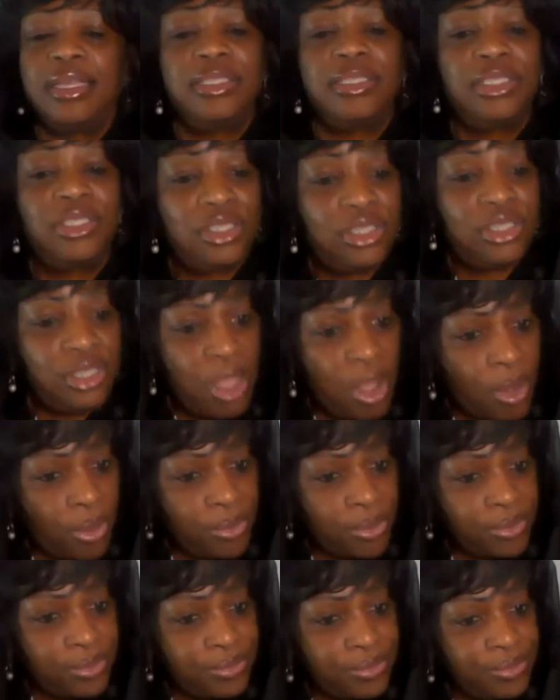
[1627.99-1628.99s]

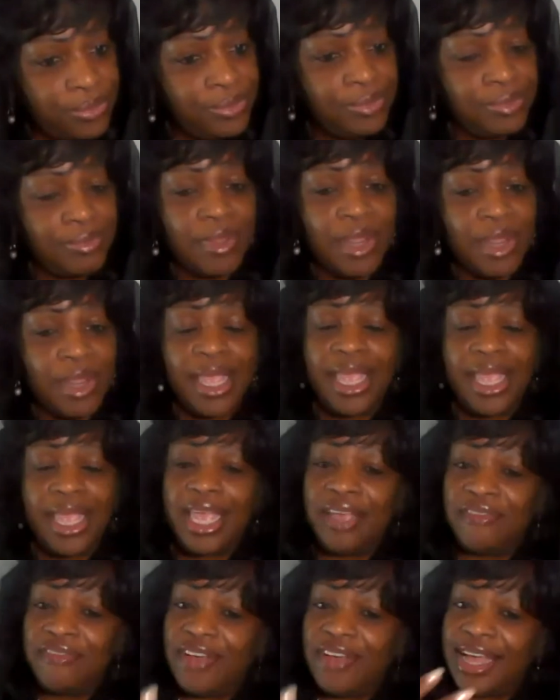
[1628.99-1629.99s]
So
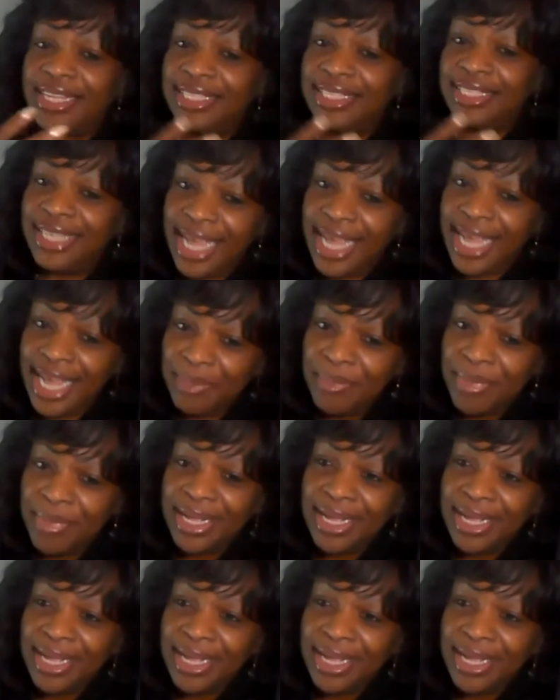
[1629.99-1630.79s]
if I take